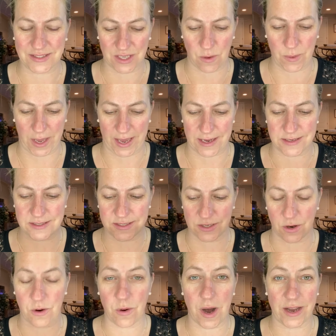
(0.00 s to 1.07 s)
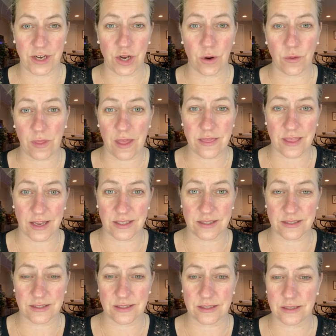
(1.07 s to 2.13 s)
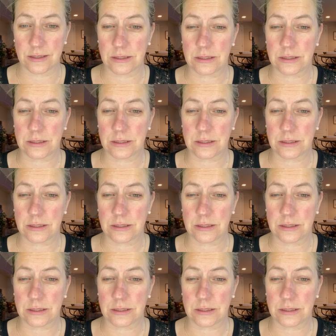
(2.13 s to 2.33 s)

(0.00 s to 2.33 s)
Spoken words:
Okay, so I know that that's